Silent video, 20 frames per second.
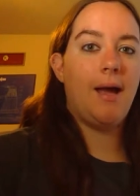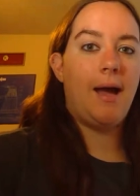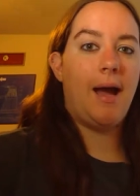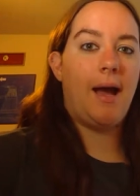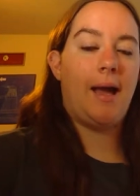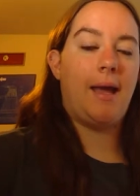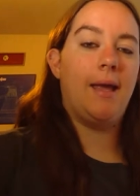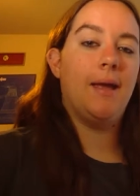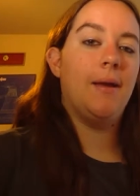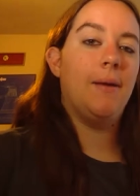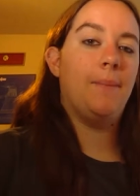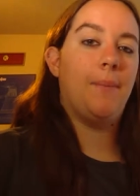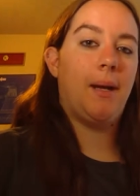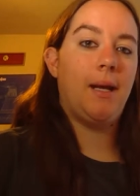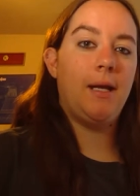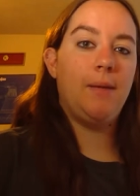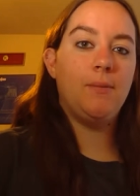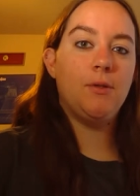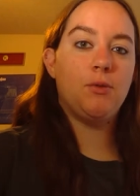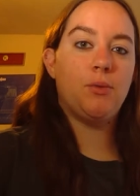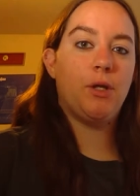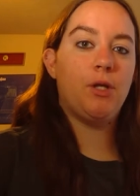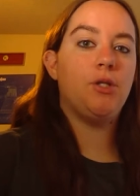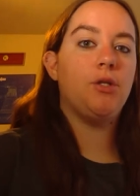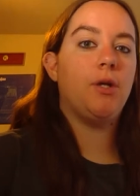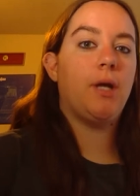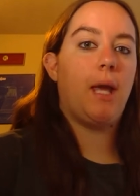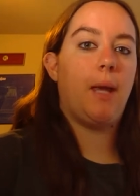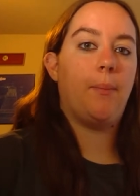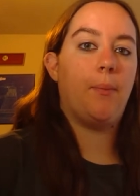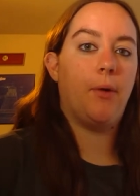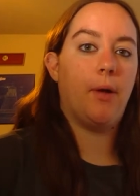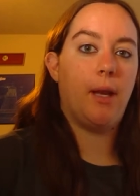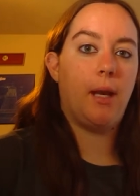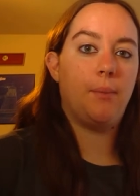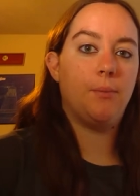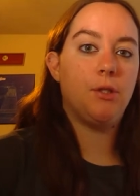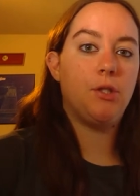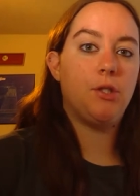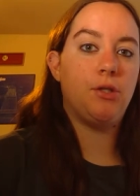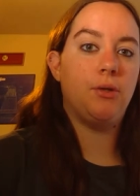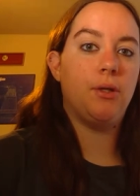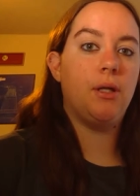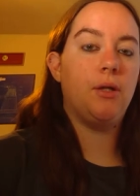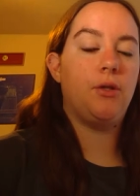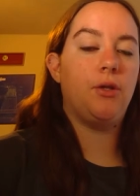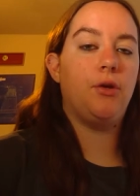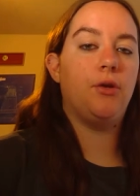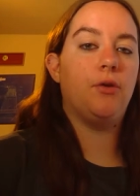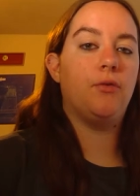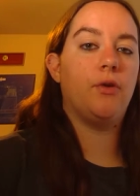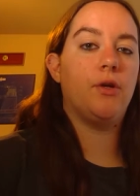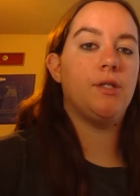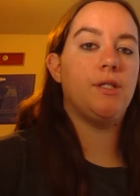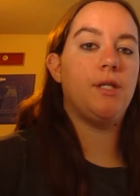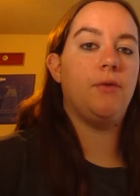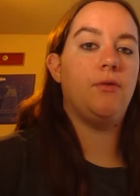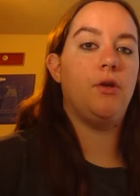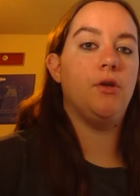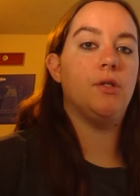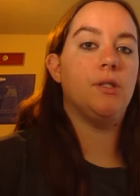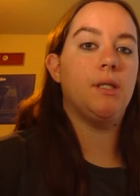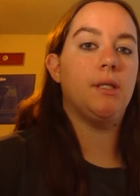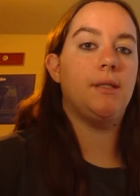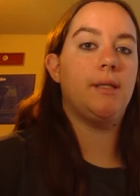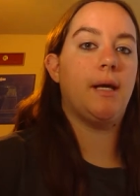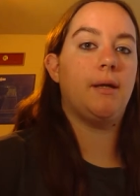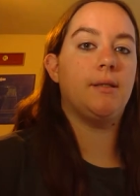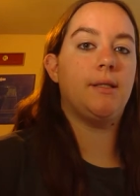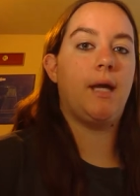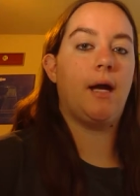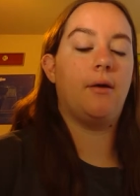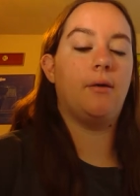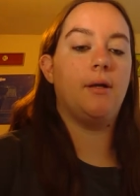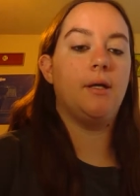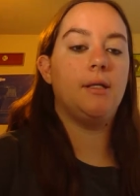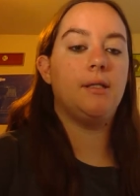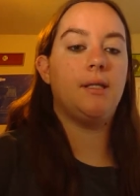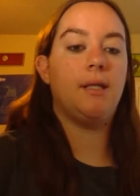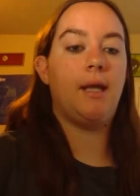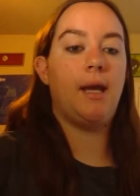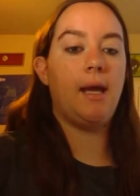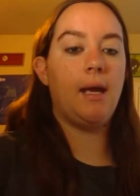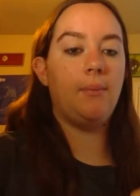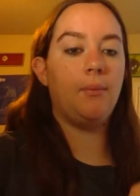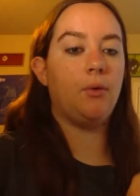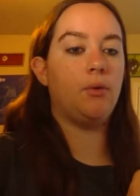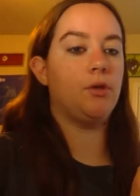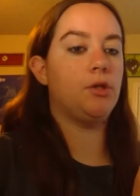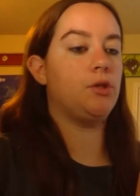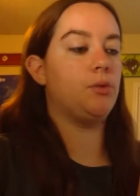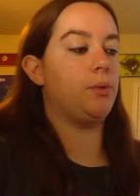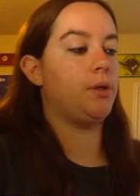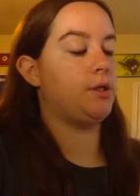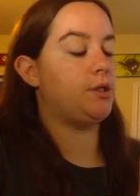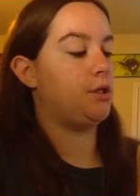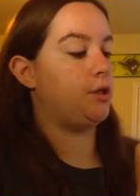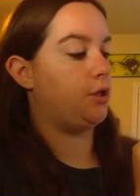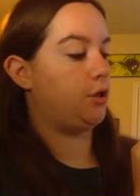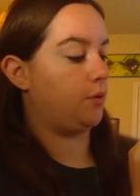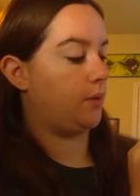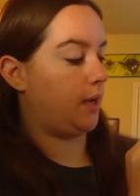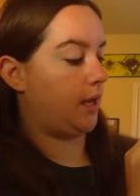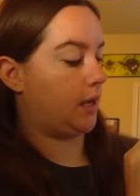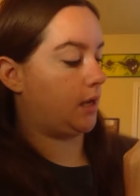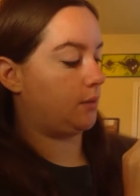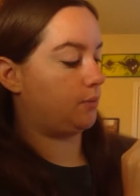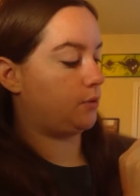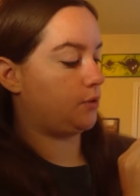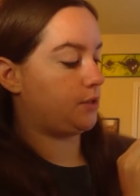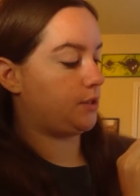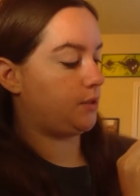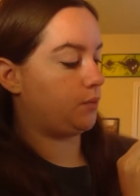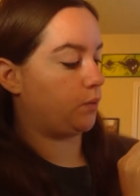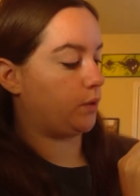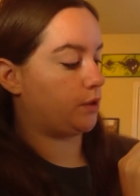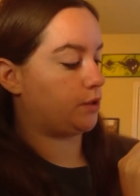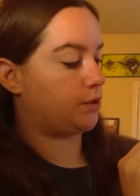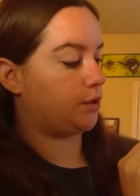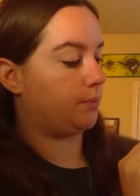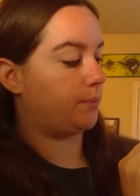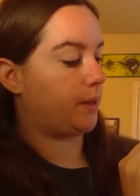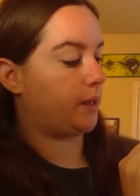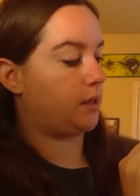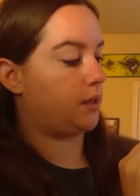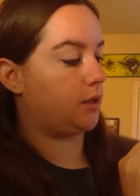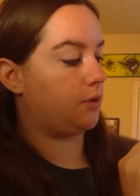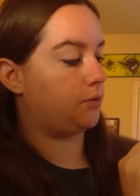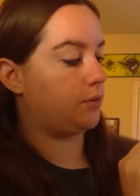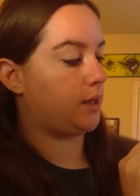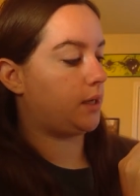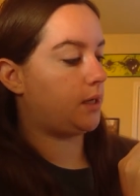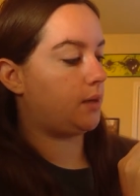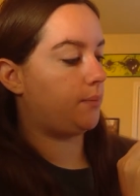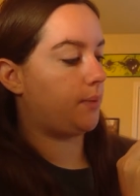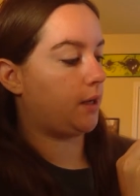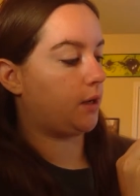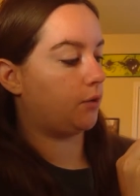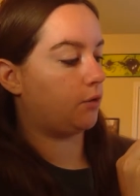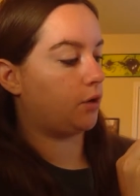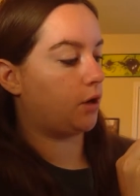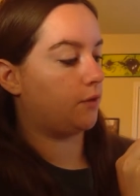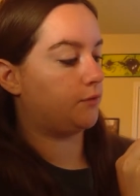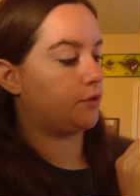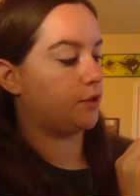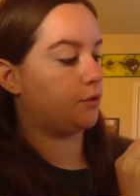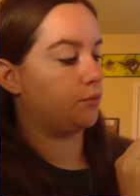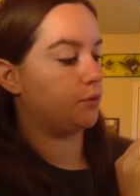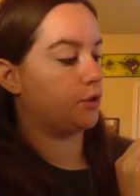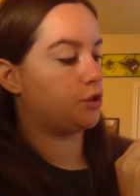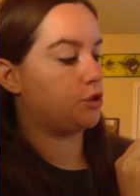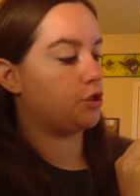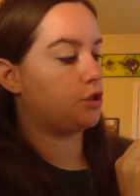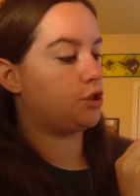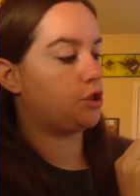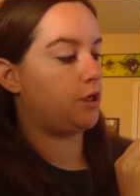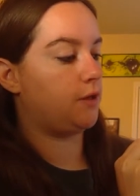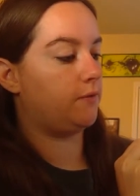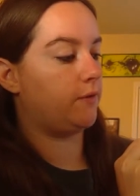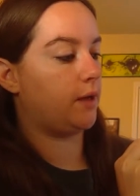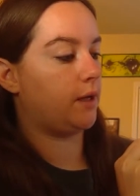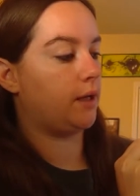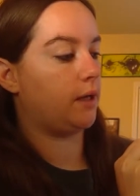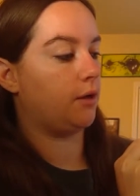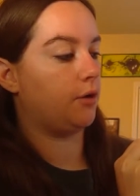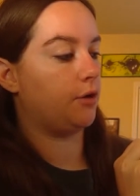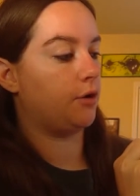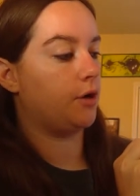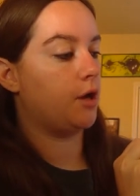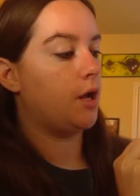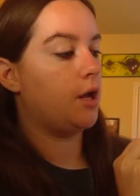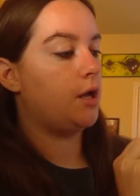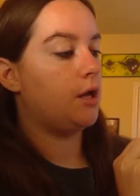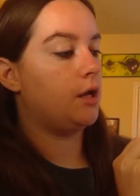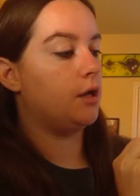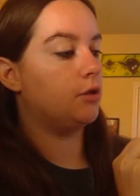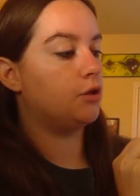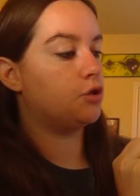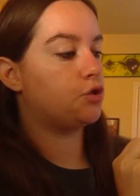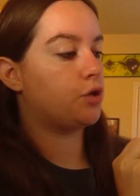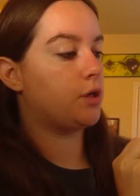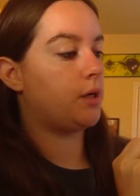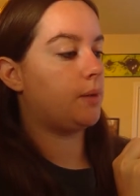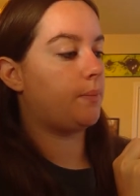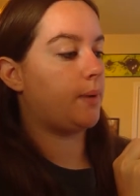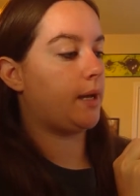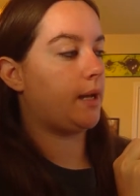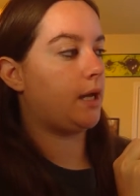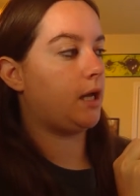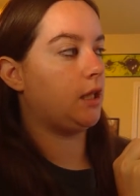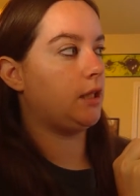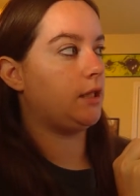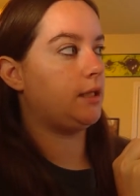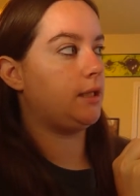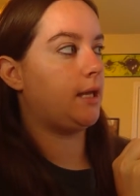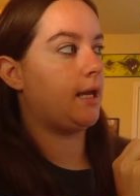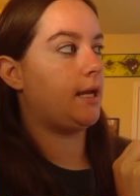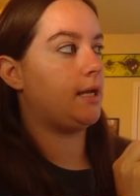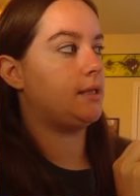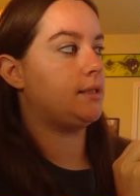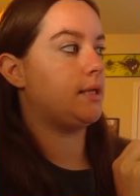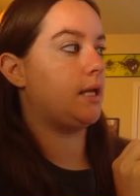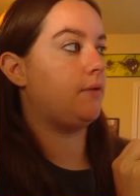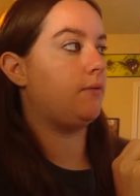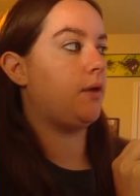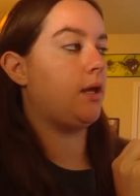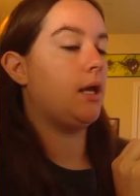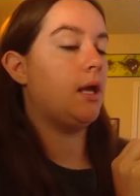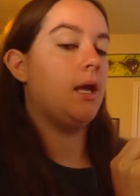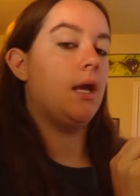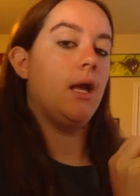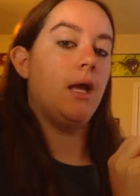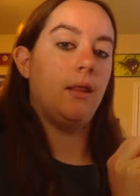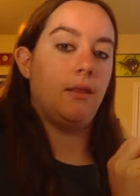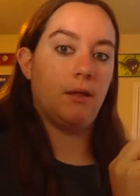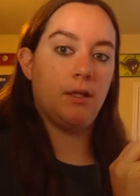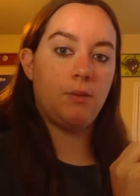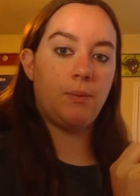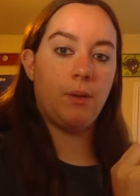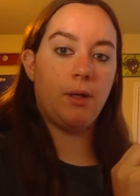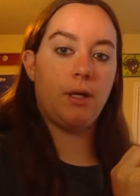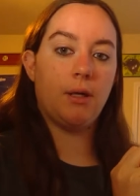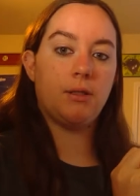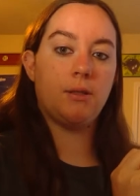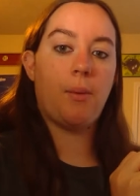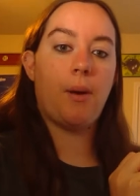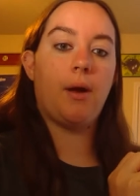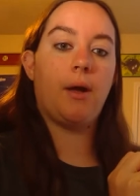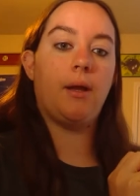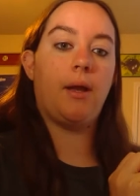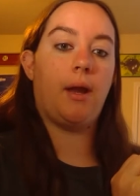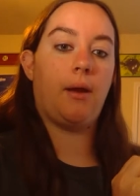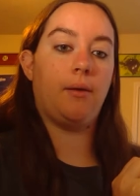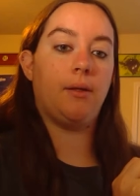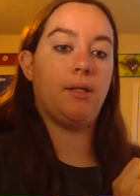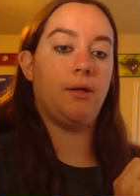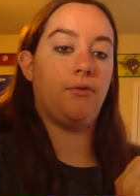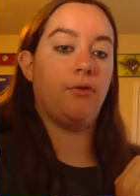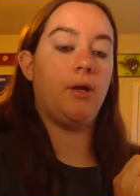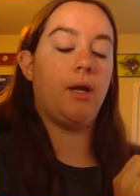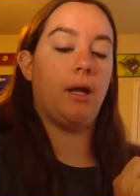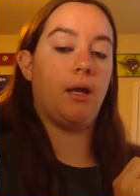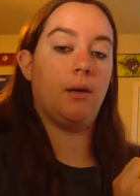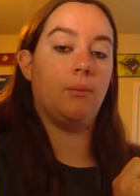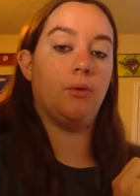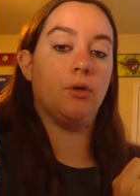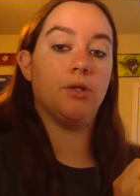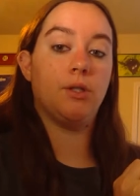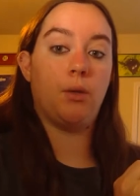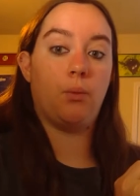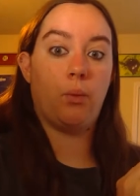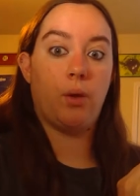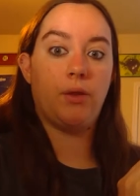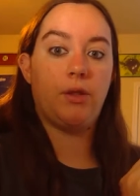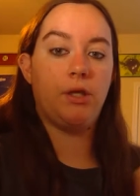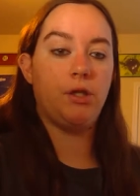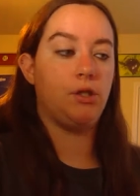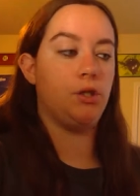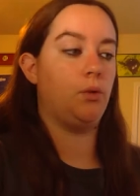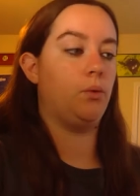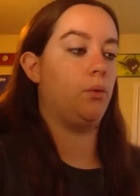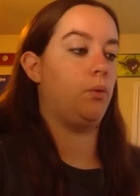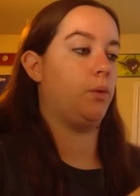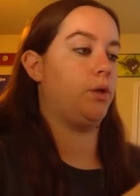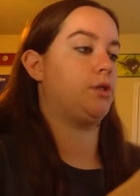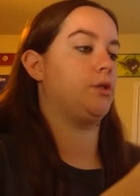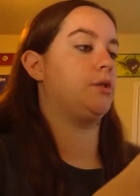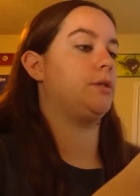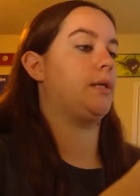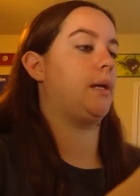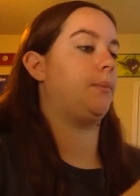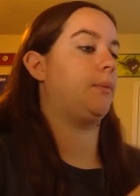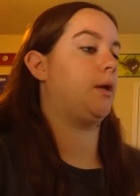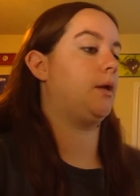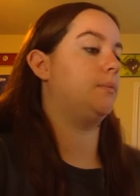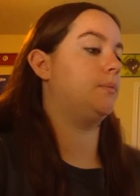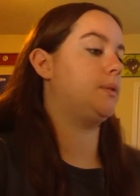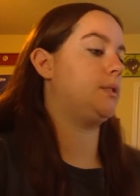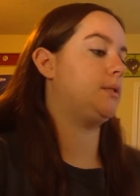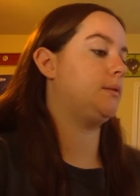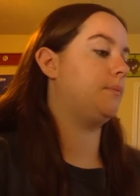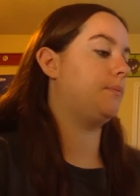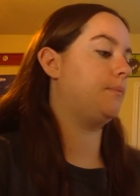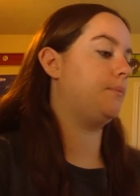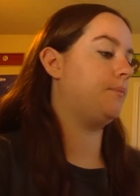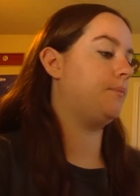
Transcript: Hi, my name is Rachel Capel, and I'm a student at the University of Houston downtown. Today I'm going to read to you Animals in Winter by Henrietta Bancroft and Richard G. Van Gelder, illustrated by Helen K. Davie. this book is about different animals and what they do when wintertime comes.